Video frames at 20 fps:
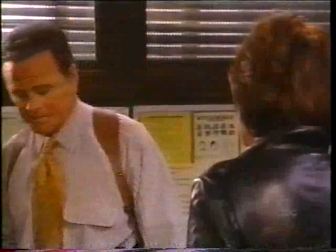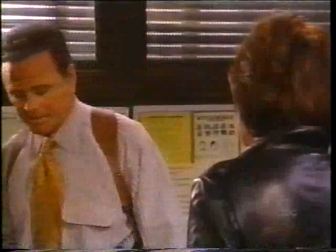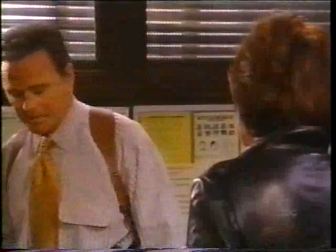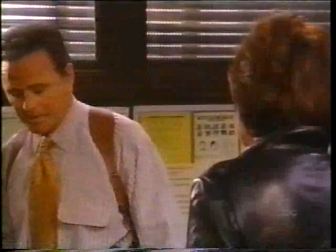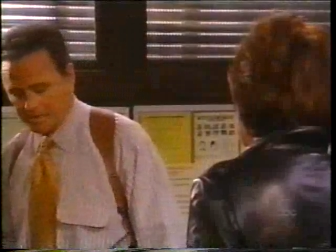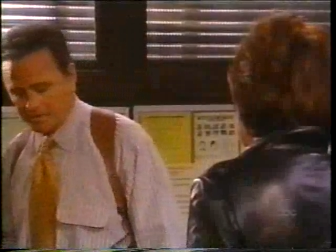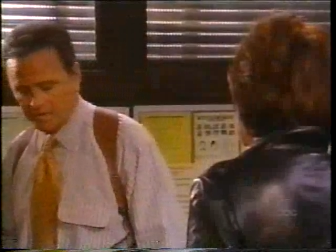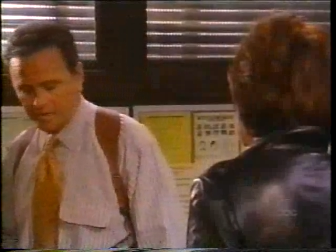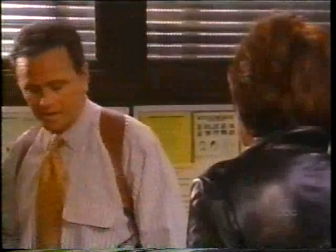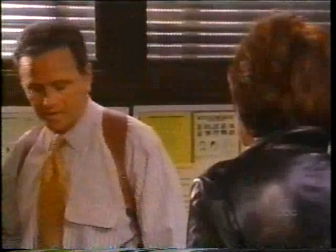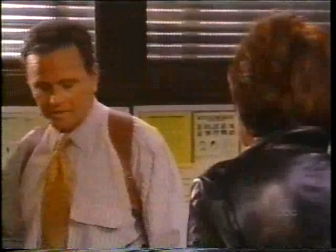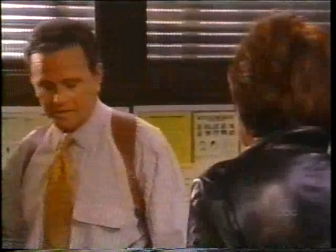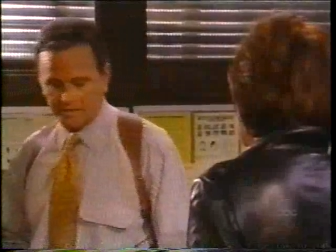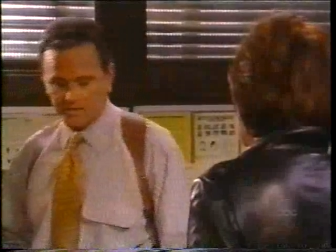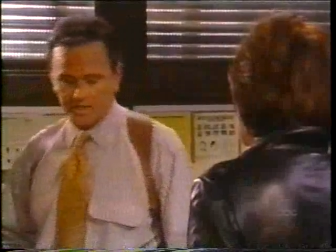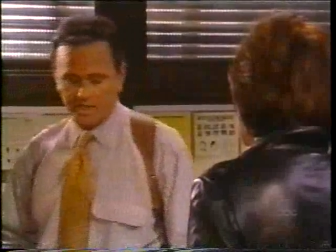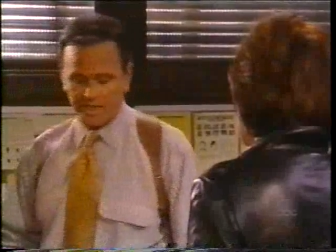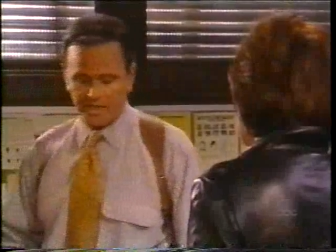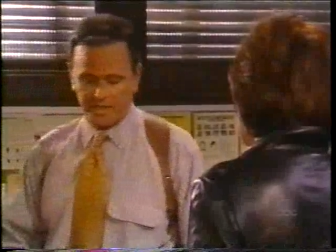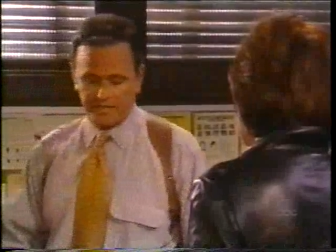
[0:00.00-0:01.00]
You'd think this
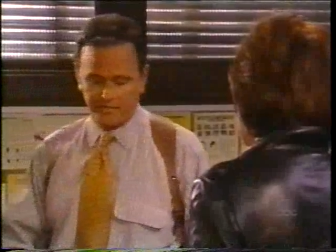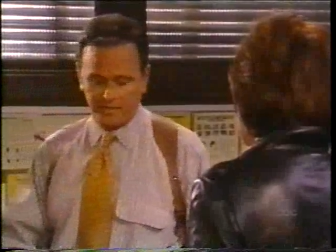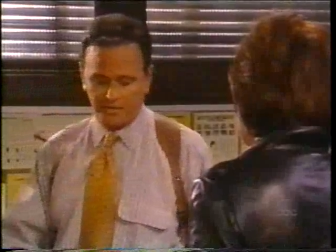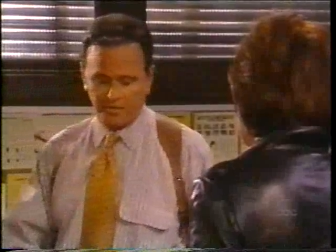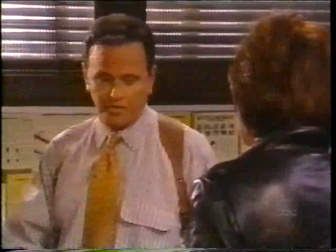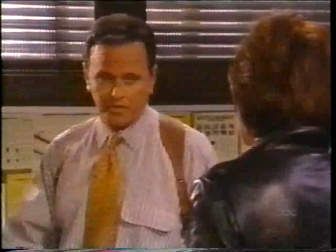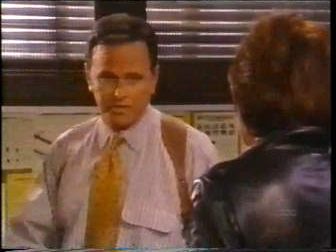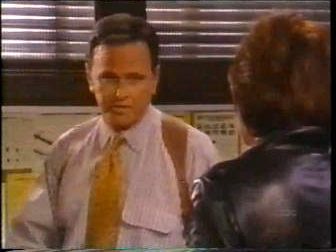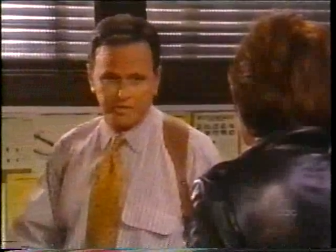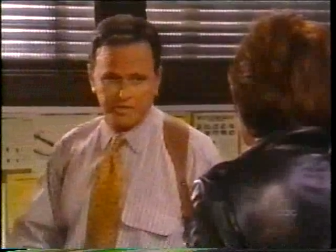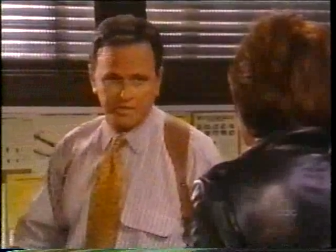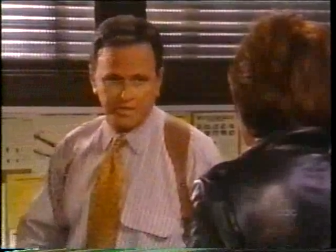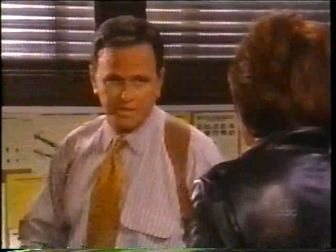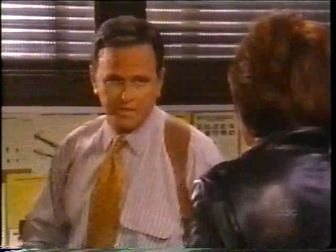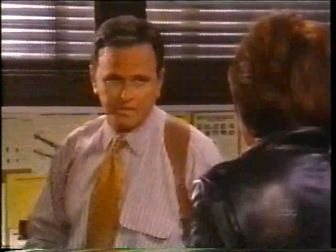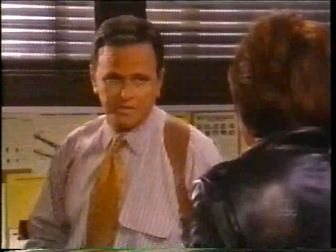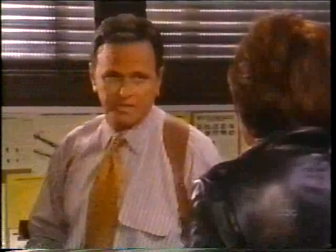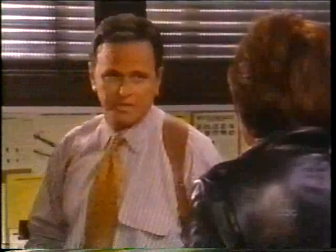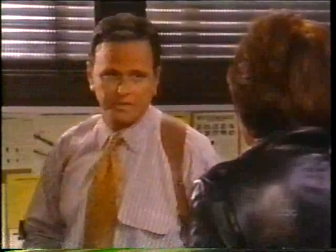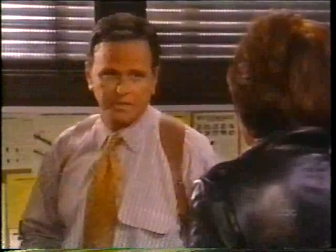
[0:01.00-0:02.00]
guy'd have the good
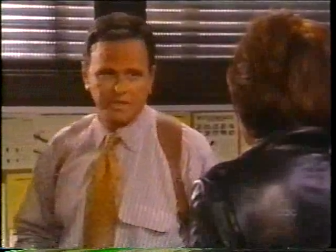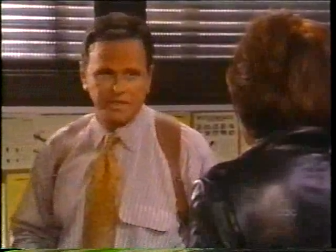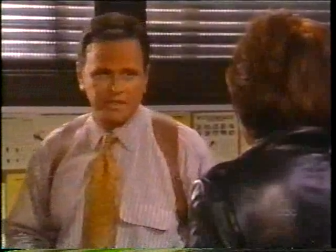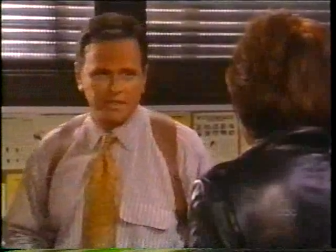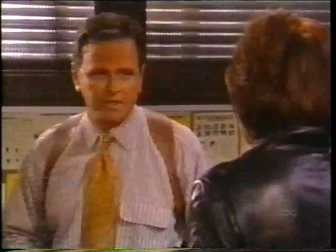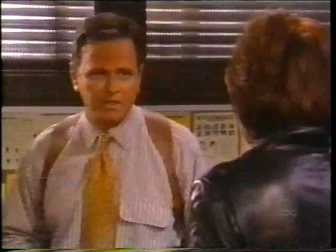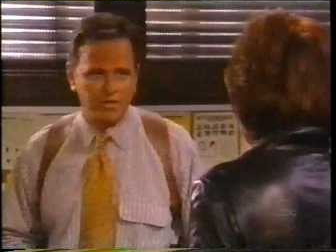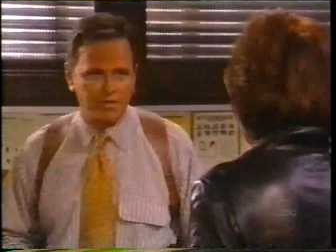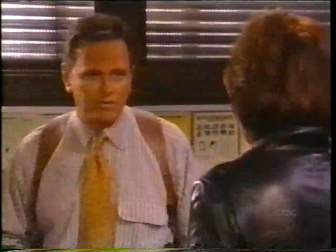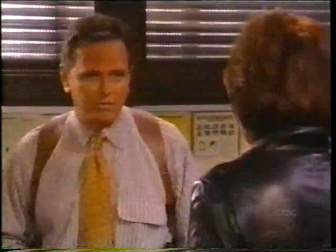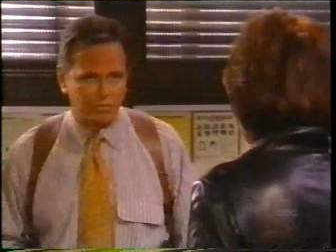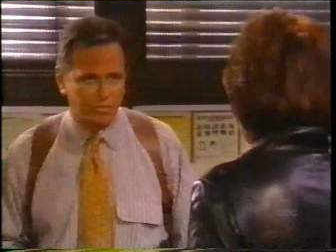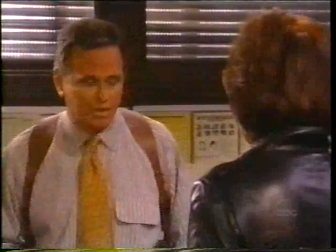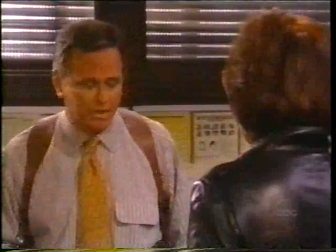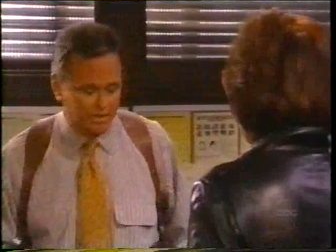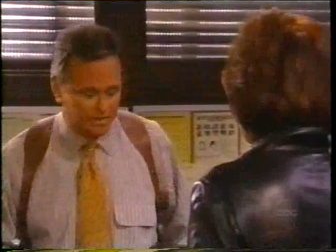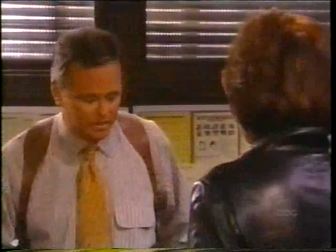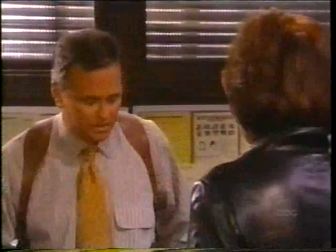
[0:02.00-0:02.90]
sense to lay low right